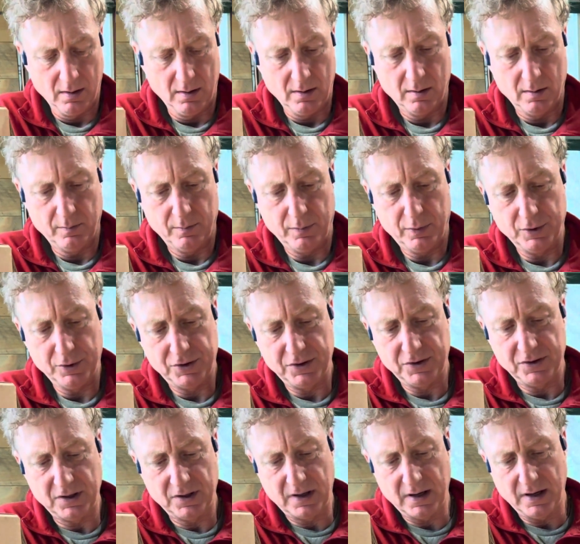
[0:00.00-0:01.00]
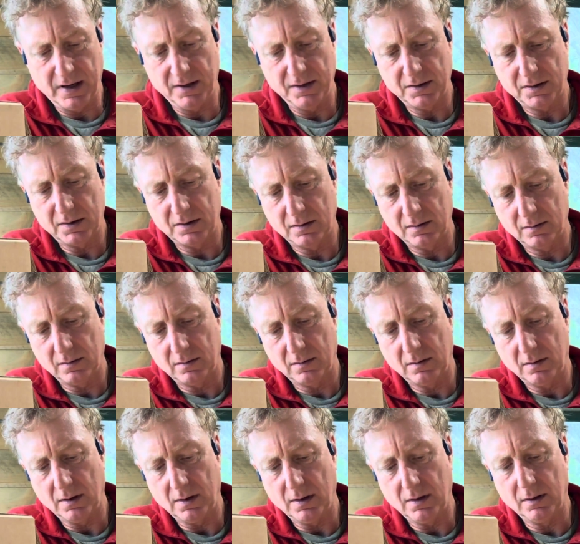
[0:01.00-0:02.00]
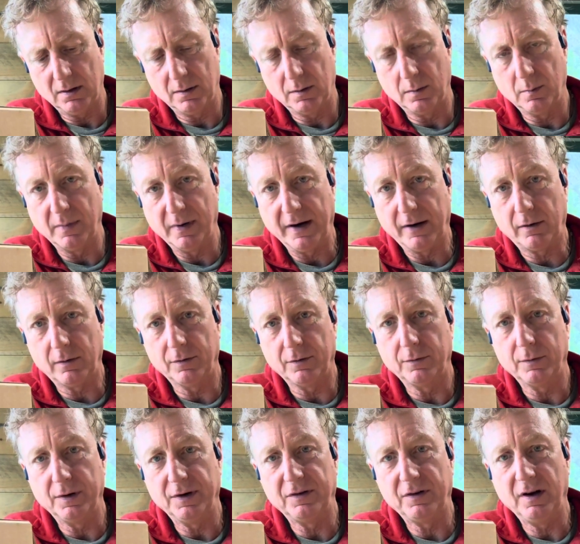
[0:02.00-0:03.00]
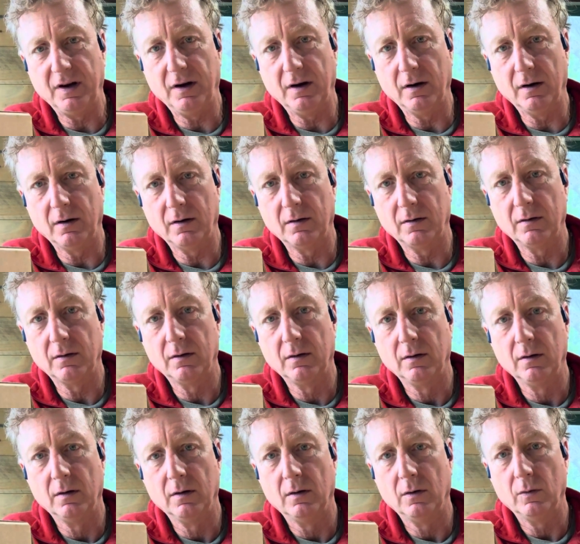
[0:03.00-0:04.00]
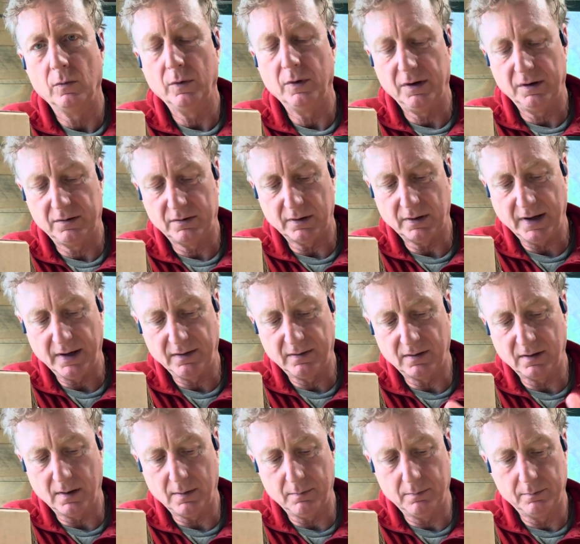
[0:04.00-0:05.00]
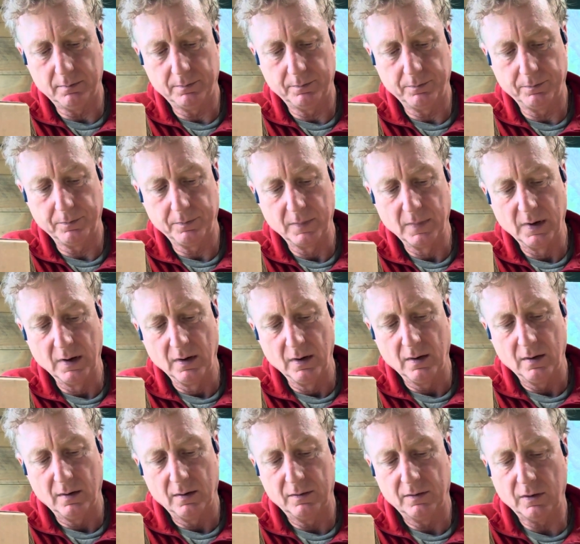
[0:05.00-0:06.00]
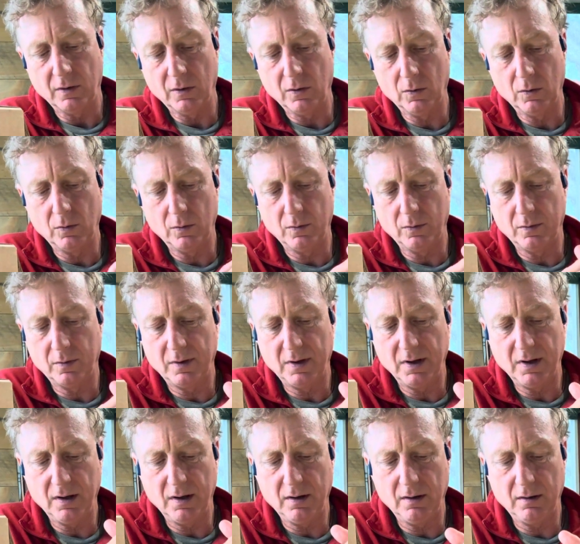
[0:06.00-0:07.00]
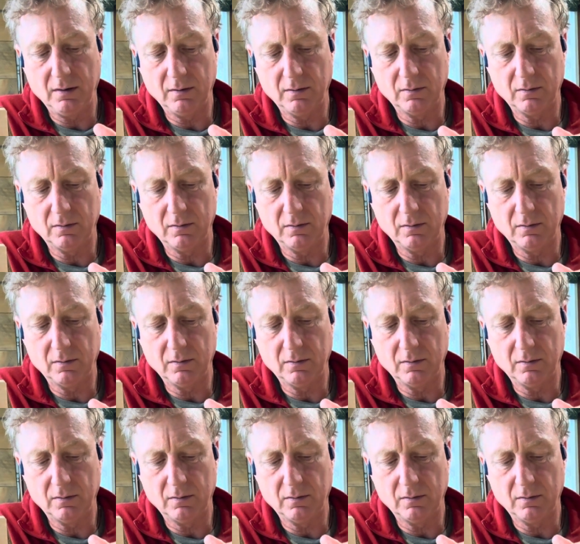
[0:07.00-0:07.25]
pushes against a little micro switch here, which lights up. So the